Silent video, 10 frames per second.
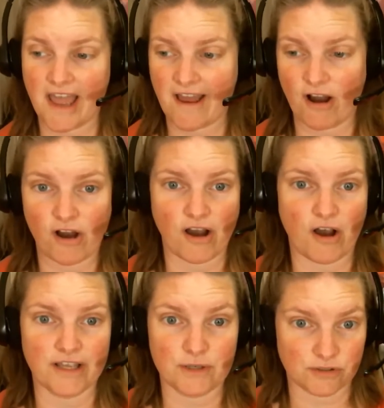It
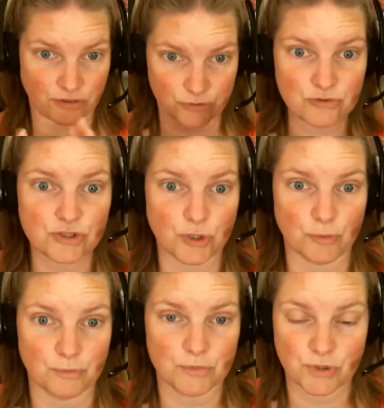was through Zoom.
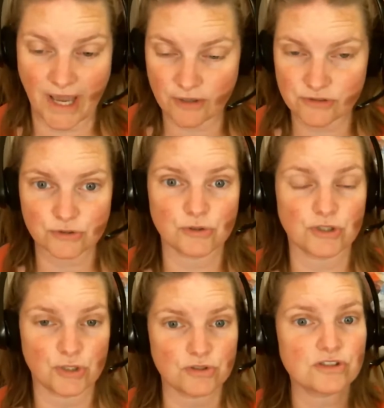So our school
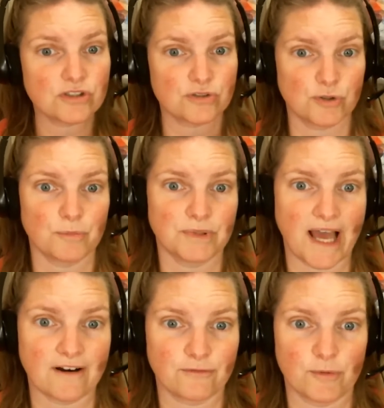uses the Zoom
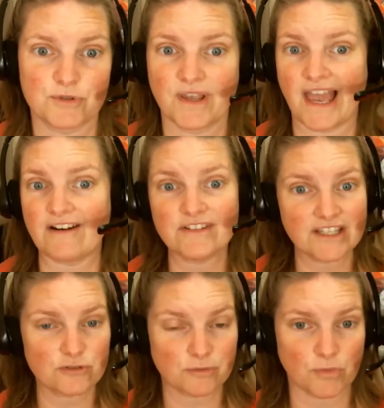platform. So
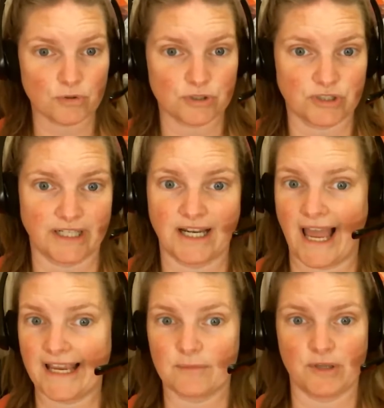everything's remote learning.
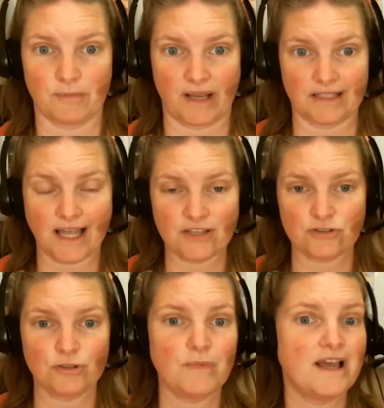I can be in my
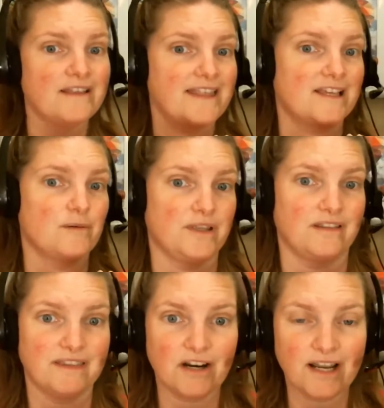classroom, they can be
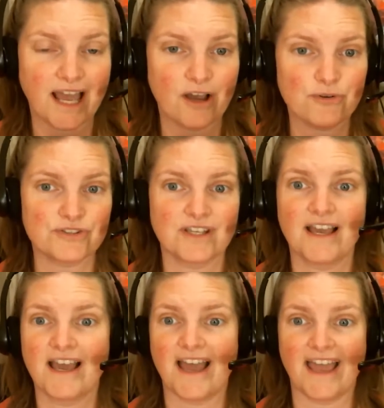in their house,
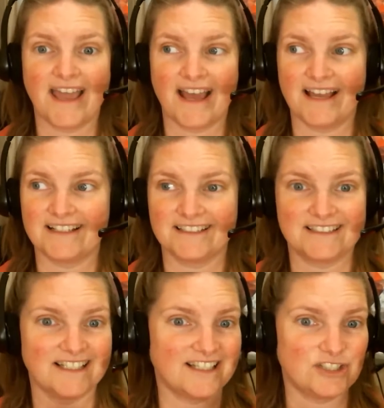and
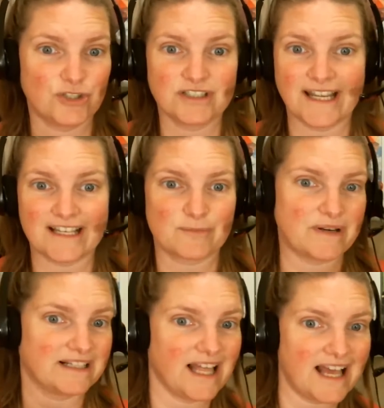you can take as
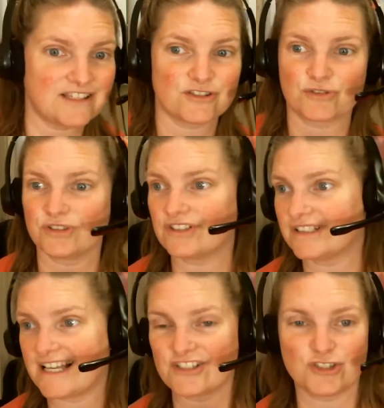many classes, little
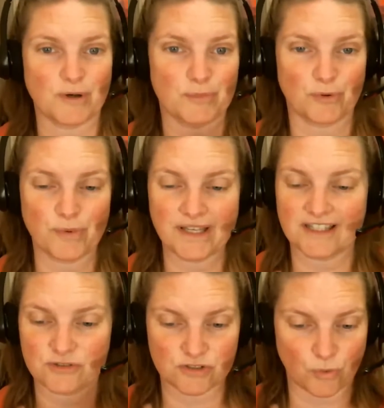classes you want per week.
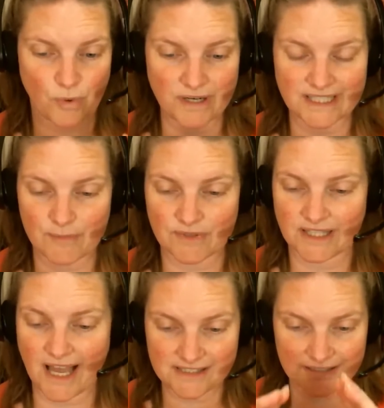This is a one-time
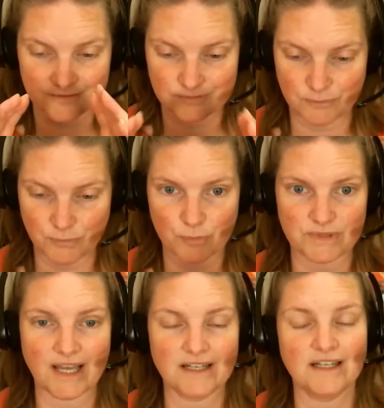class. Boom,
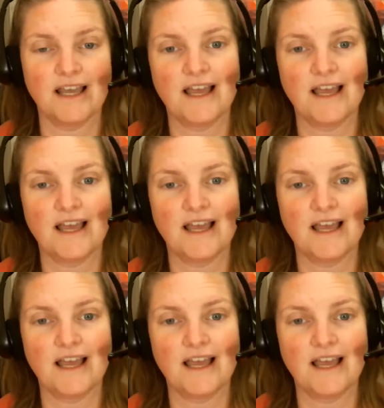done.